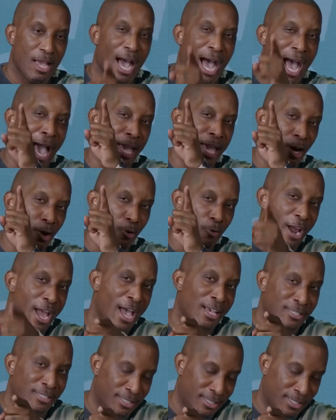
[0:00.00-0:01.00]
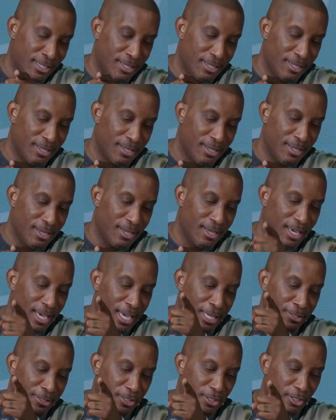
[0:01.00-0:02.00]
I arrest
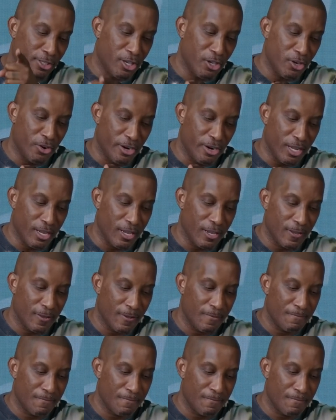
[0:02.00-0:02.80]
insecurity,